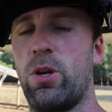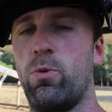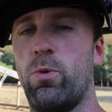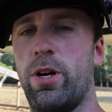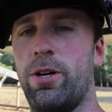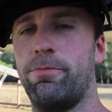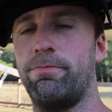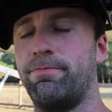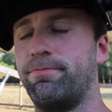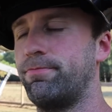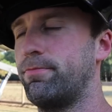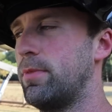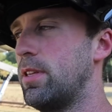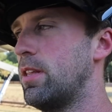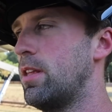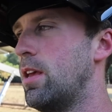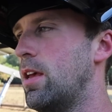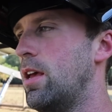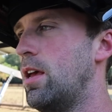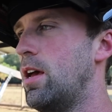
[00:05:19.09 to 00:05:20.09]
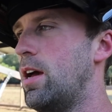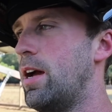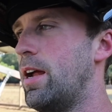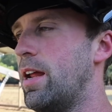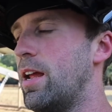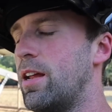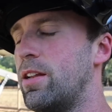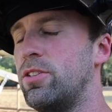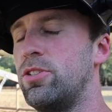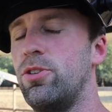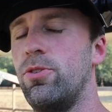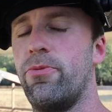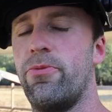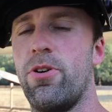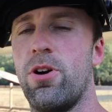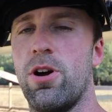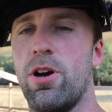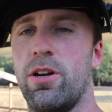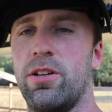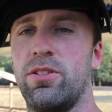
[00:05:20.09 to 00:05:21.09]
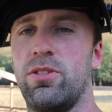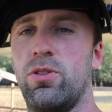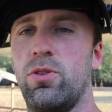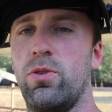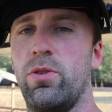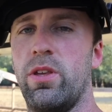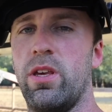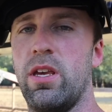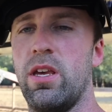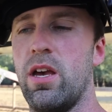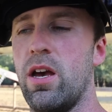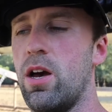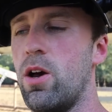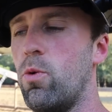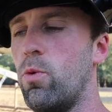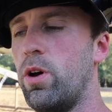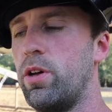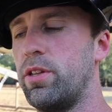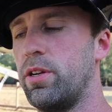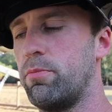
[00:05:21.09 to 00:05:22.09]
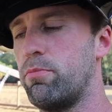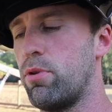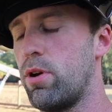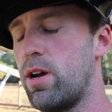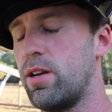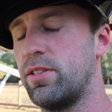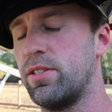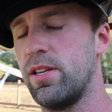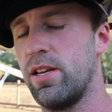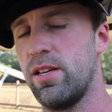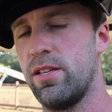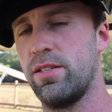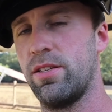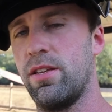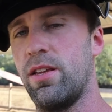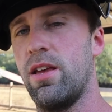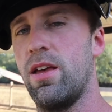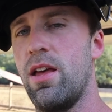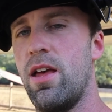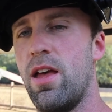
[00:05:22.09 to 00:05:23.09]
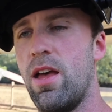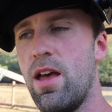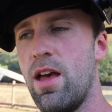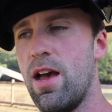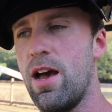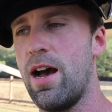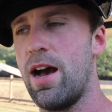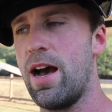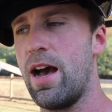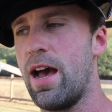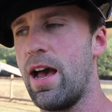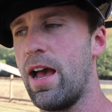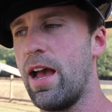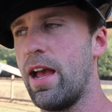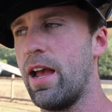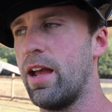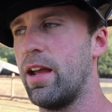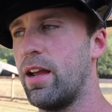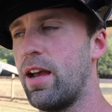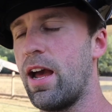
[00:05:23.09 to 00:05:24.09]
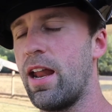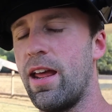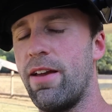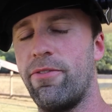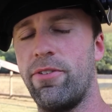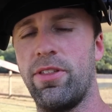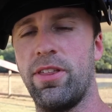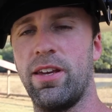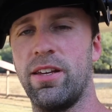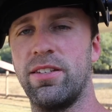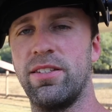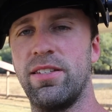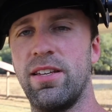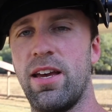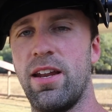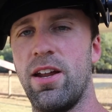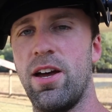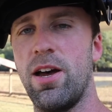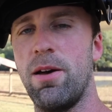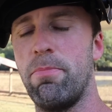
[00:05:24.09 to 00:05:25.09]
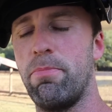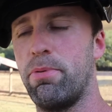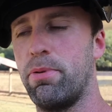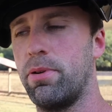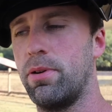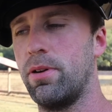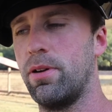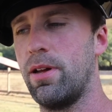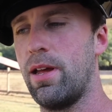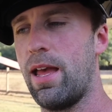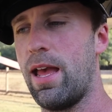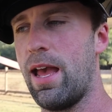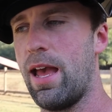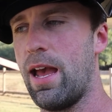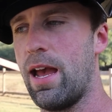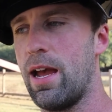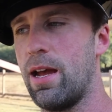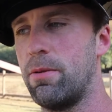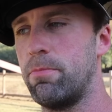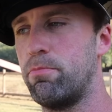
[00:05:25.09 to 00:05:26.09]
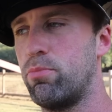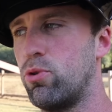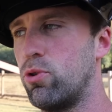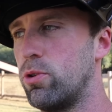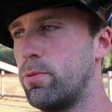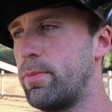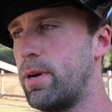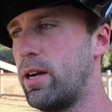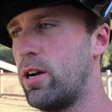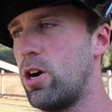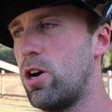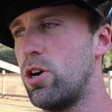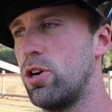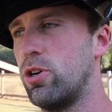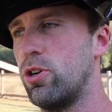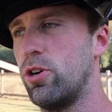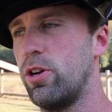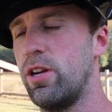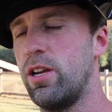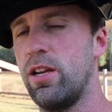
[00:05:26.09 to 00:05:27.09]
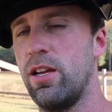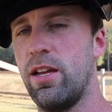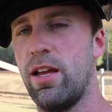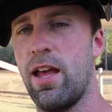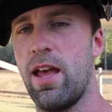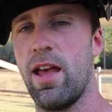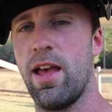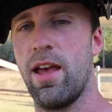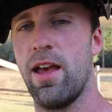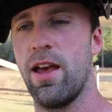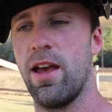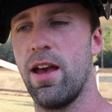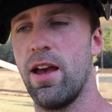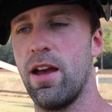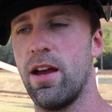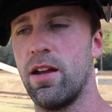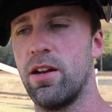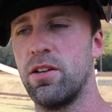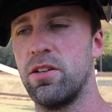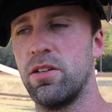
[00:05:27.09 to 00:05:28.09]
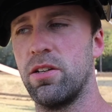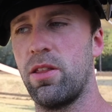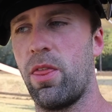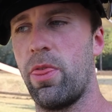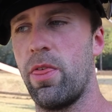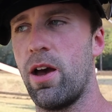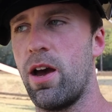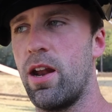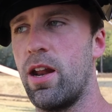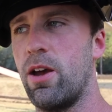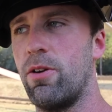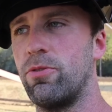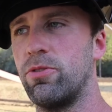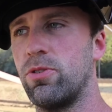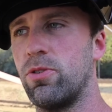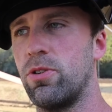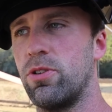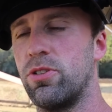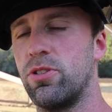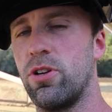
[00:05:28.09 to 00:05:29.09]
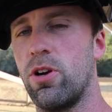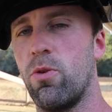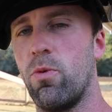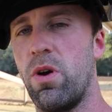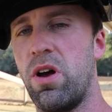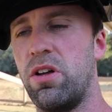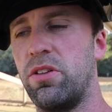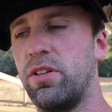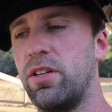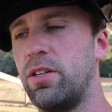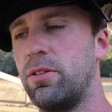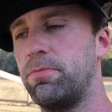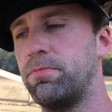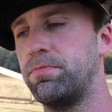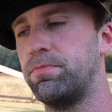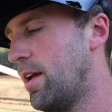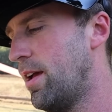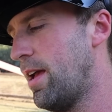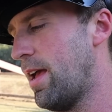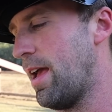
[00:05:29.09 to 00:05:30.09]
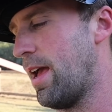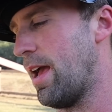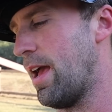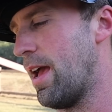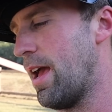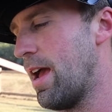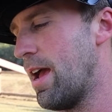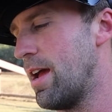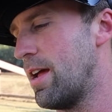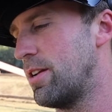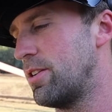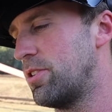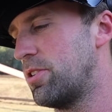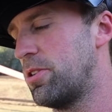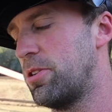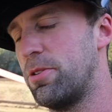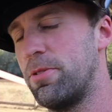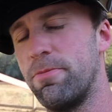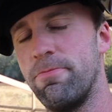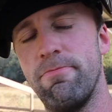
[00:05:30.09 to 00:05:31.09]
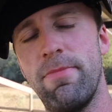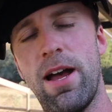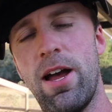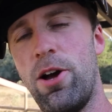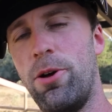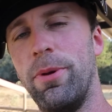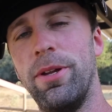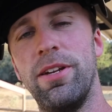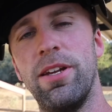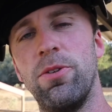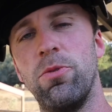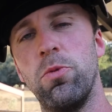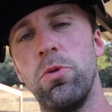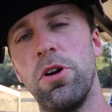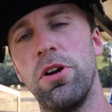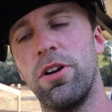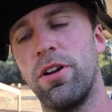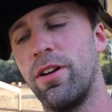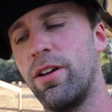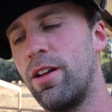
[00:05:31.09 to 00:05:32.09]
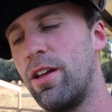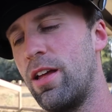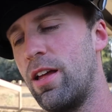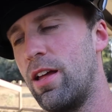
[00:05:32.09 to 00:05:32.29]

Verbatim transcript: Well, I ain't too far into the uh, welding process. I got everything set up and poured my concrete and thought I was gonna start welding and my helmet didn't work.